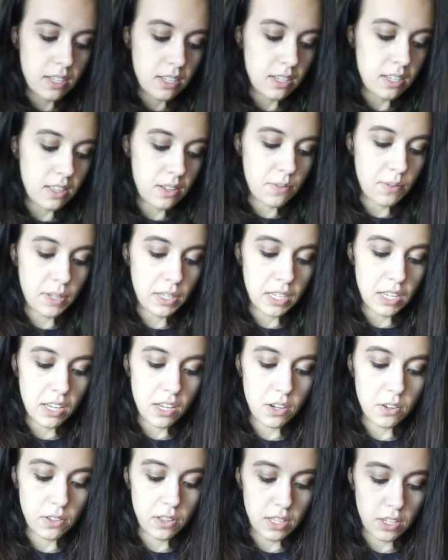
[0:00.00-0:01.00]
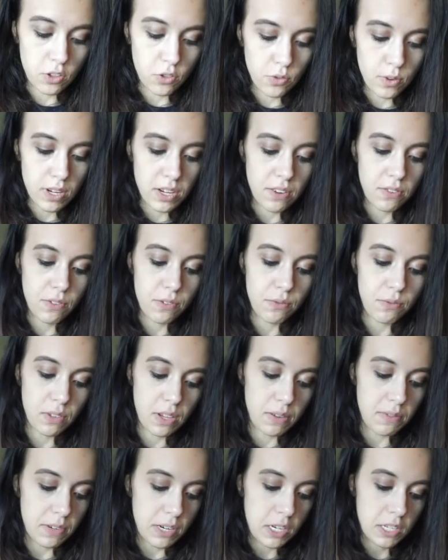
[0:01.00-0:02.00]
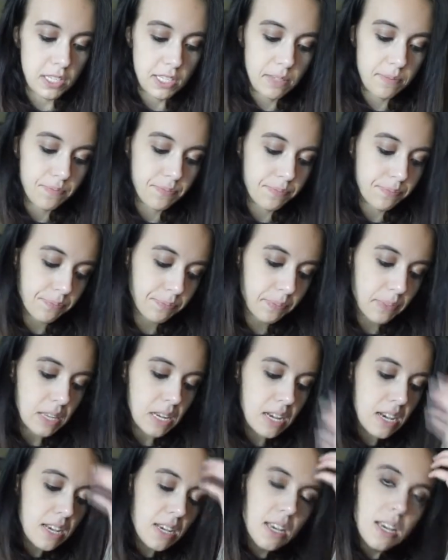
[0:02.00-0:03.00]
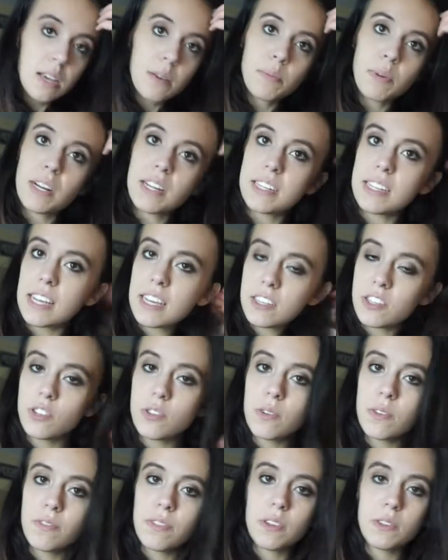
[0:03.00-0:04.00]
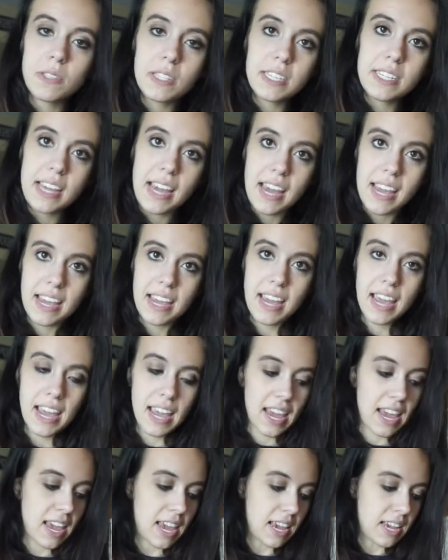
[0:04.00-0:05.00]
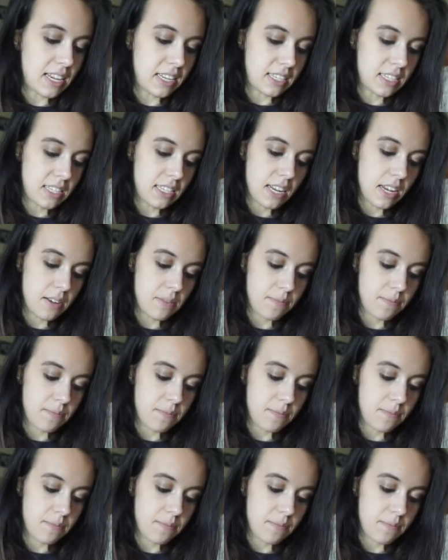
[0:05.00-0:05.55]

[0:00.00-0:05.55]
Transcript: And they're really cute. They're 3 different flavors. But I take 2 of those a day, and